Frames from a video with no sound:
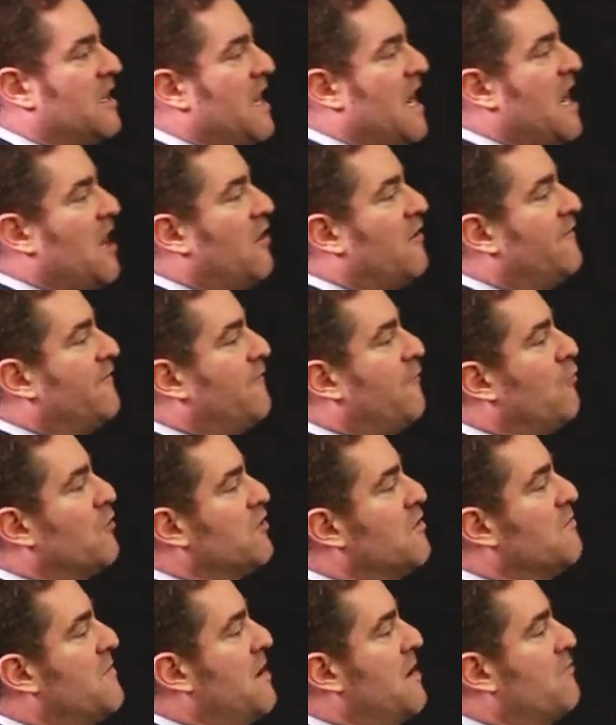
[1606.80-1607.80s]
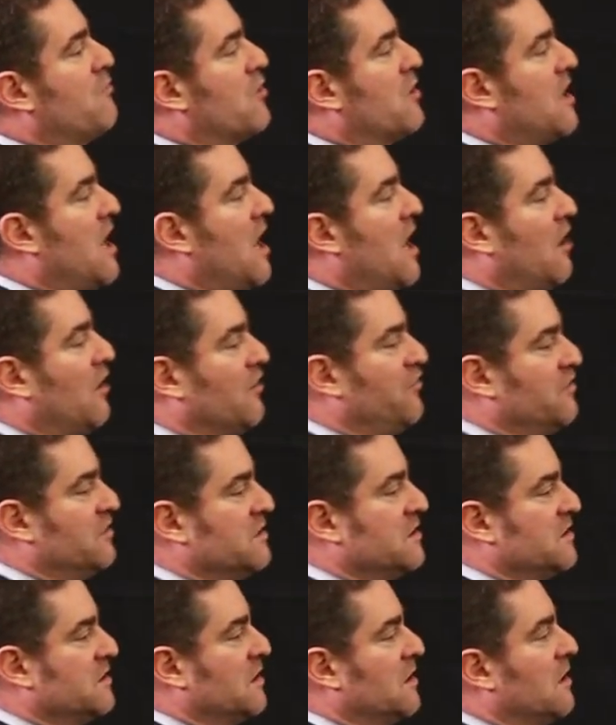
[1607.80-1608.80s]
California member
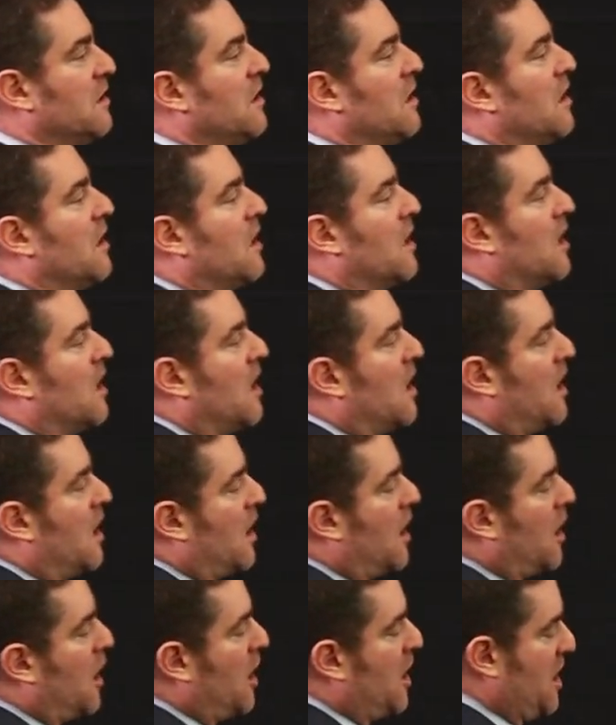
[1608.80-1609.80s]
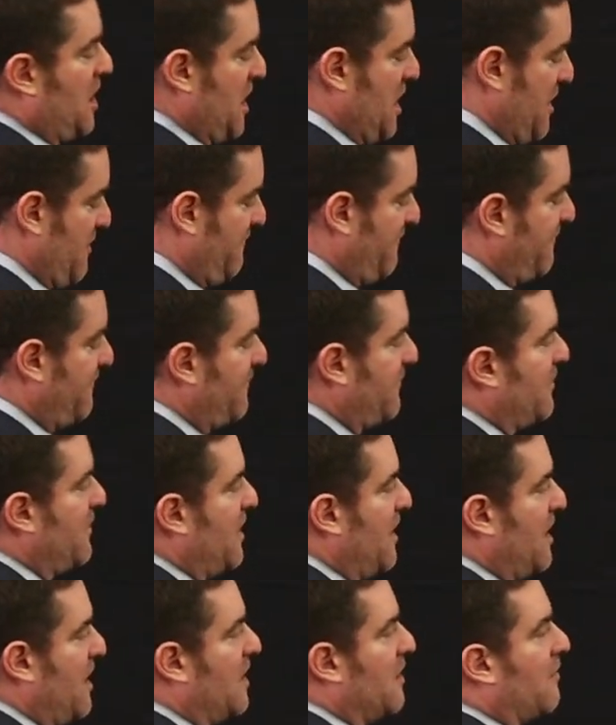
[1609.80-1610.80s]
colleges uh, if
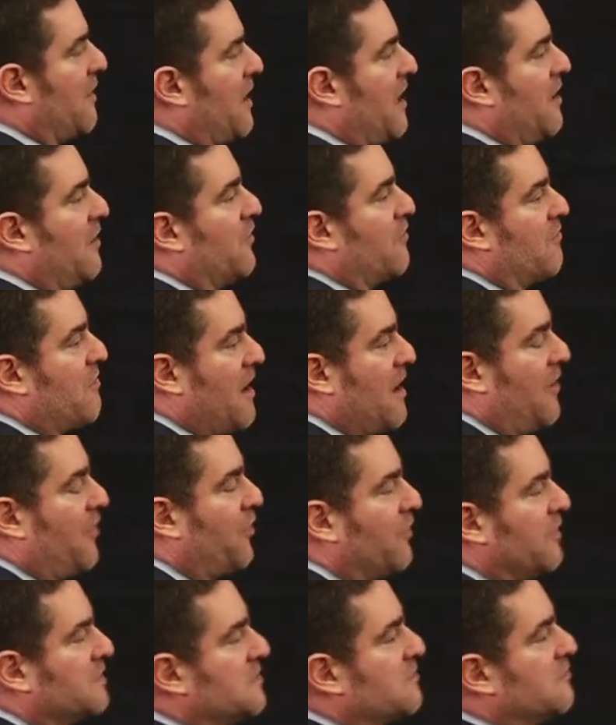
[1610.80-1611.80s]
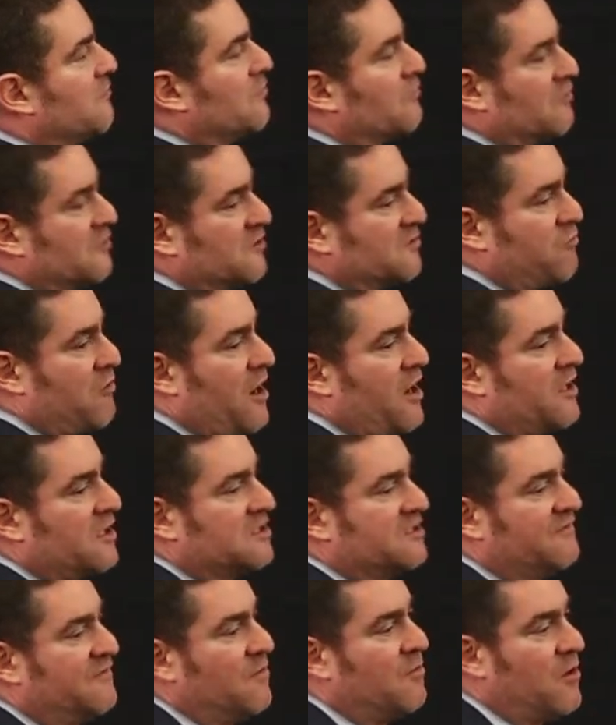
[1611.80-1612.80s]
they allowed their athletes to endorse
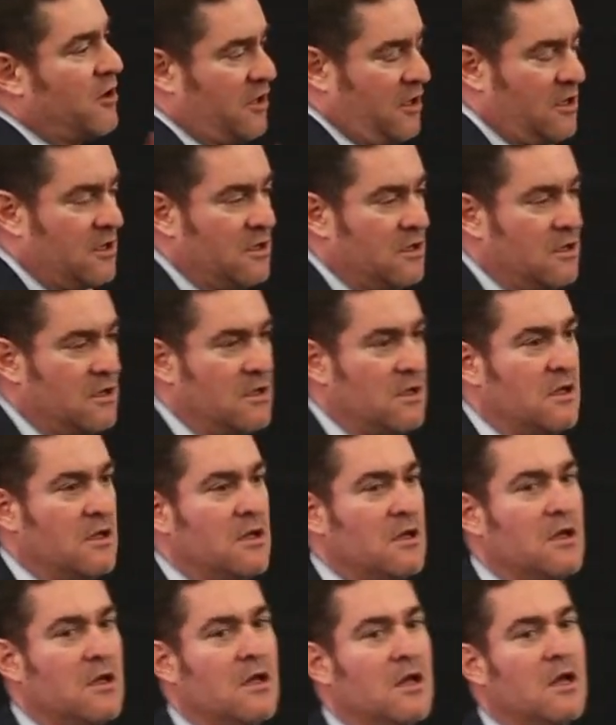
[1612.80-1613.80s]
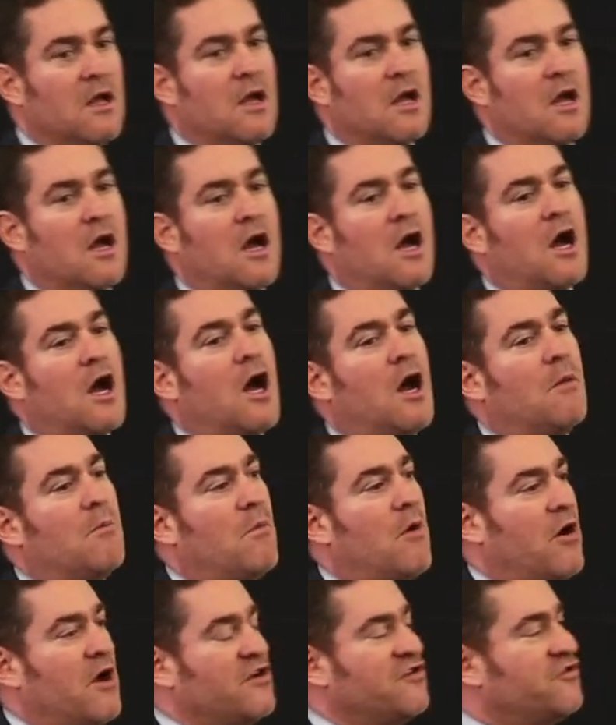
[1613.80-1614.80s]
products for money. Uh,
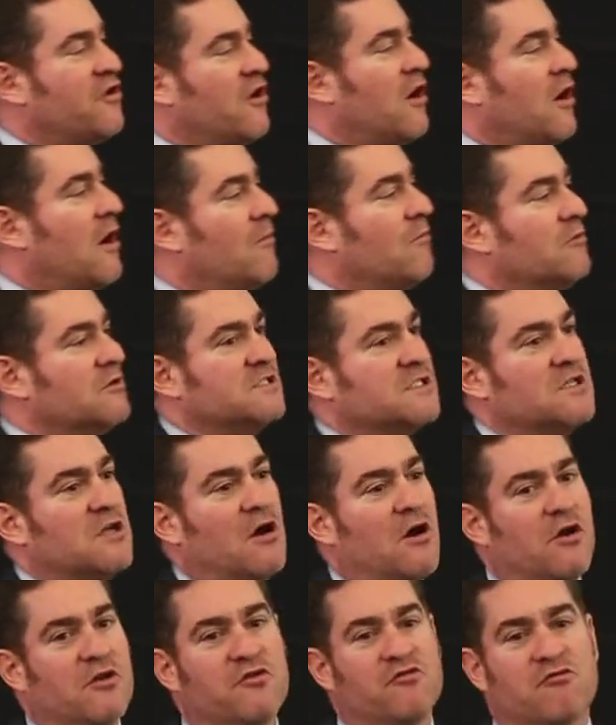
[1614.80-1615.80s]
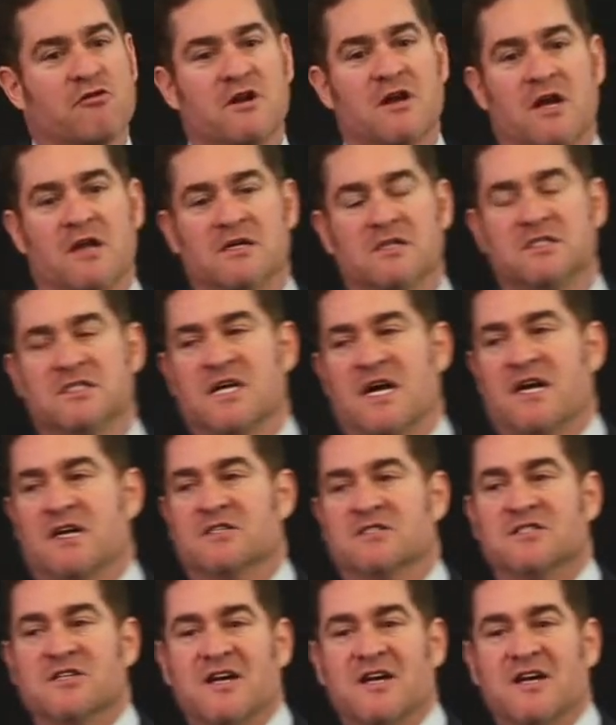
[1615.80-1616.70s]
my job was in 180 seconds.